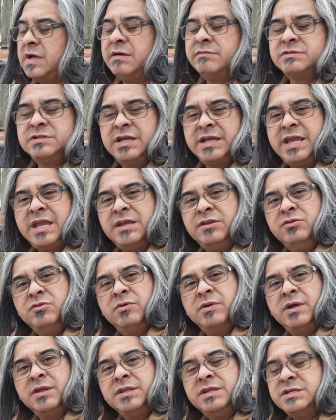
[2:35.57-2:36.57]
Obviously I can't
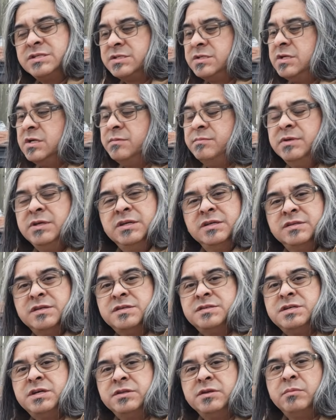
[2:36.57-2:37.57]
do it on this gun because
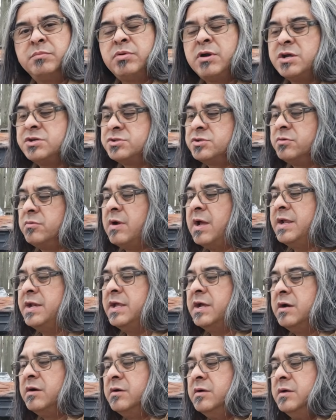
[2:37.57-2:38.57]
it's under pressure right
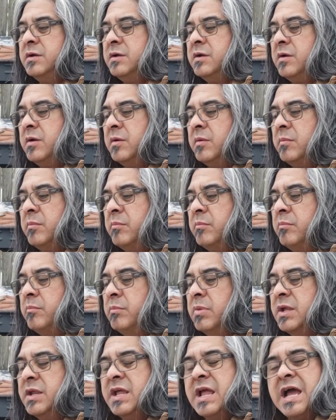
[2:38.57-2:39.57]
now,
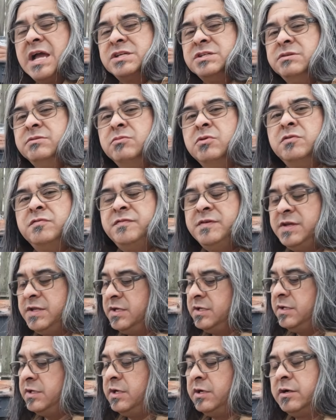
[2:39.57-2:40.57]
but it actually will
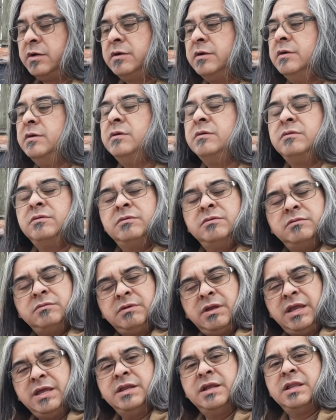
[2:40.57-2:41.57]
fit in there
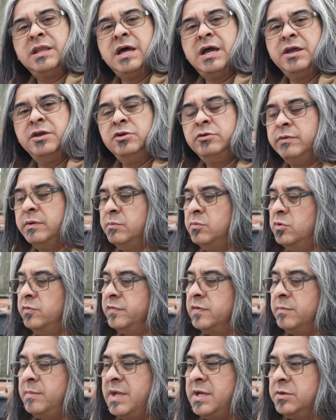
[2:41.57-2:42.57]
and allow you to
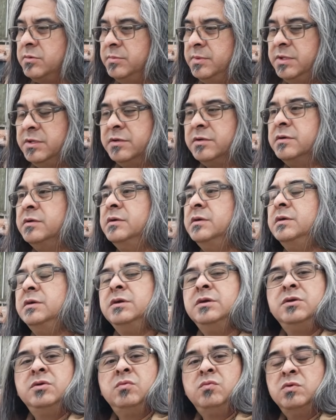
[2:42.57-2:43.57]
remove your manometer.
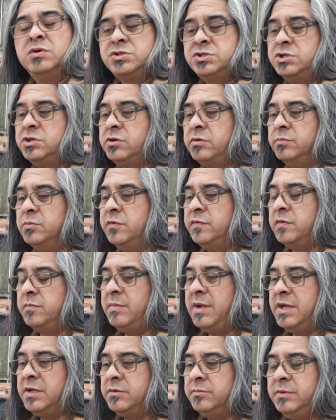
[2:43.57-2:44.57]
Once you can remove your
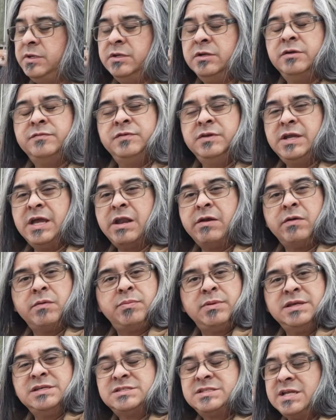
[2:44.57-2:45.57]
manometer, if you got to
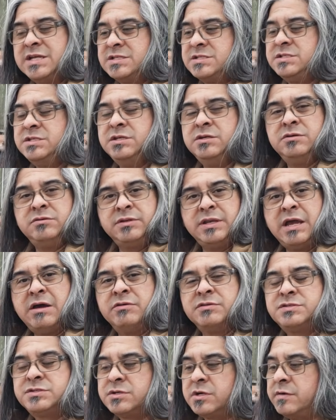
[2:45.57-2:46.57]
replace that seal,
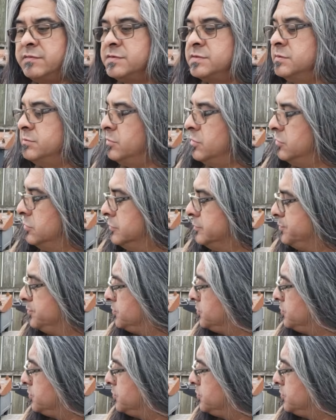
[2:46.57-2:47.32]
now it's serviceable.